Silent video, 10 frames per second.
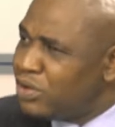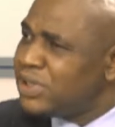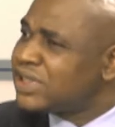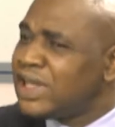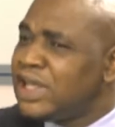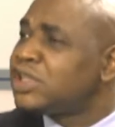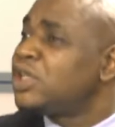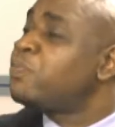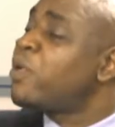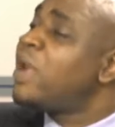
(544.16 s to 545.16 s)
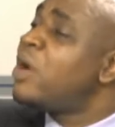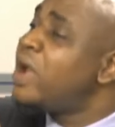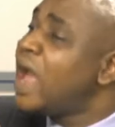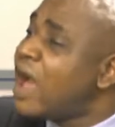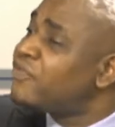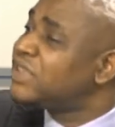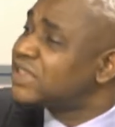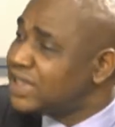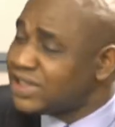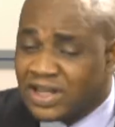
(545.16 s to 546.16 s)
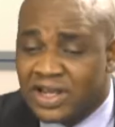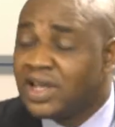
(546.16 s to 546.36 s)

You see, the problem we have is this.